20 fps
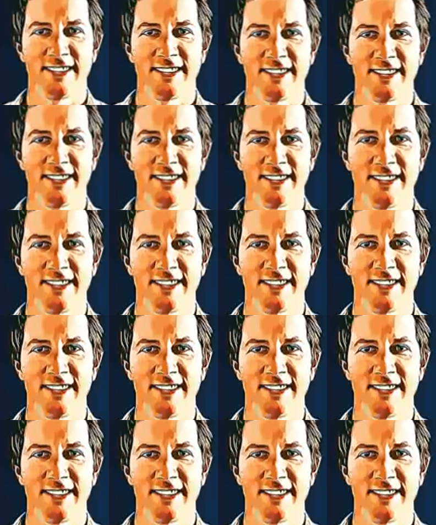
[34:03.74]

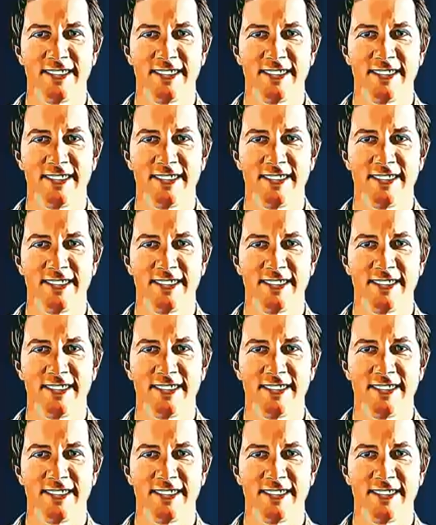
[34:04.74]

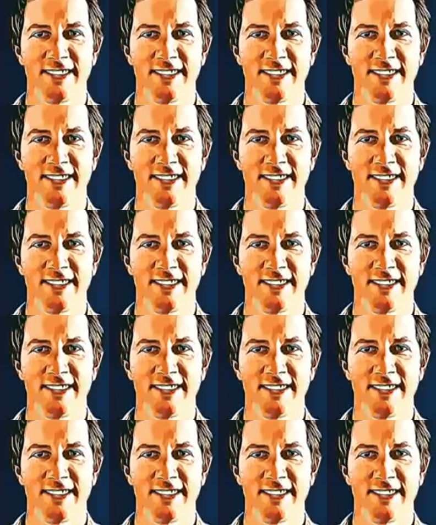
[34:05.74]

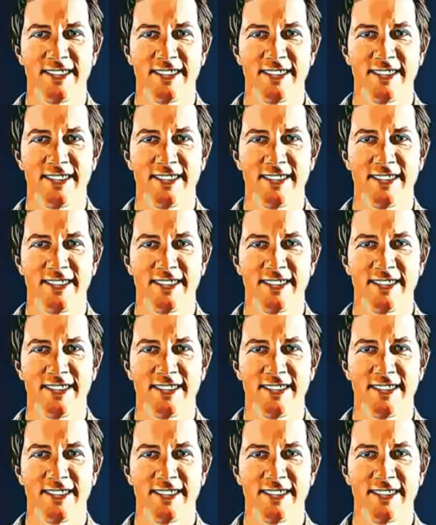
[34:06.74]

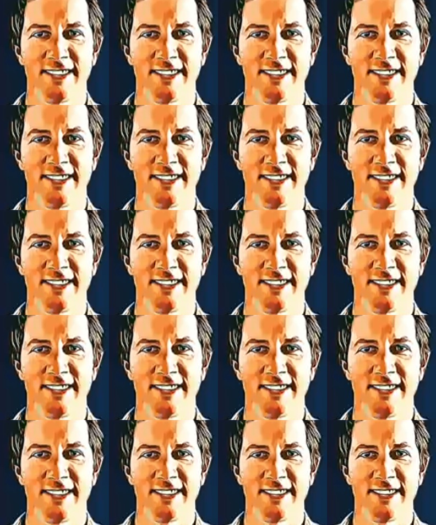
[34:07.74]

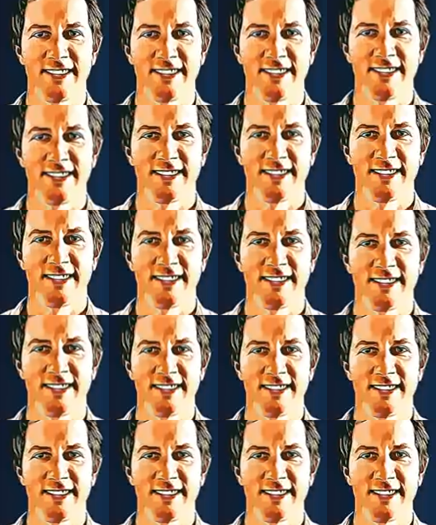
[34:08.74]

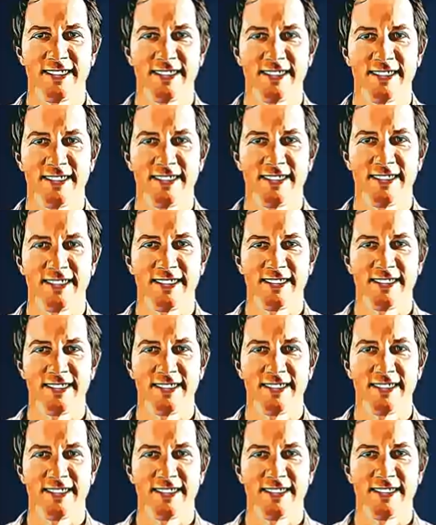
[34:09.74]

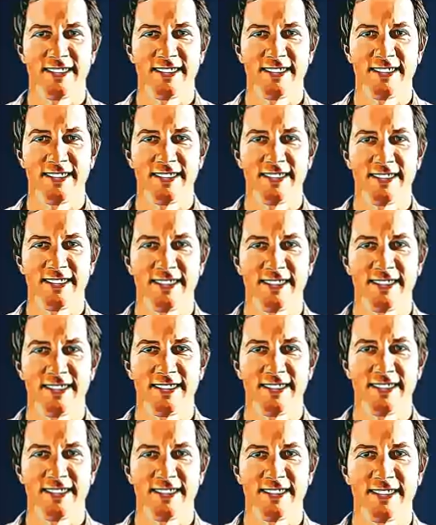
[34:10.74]
(not speaking)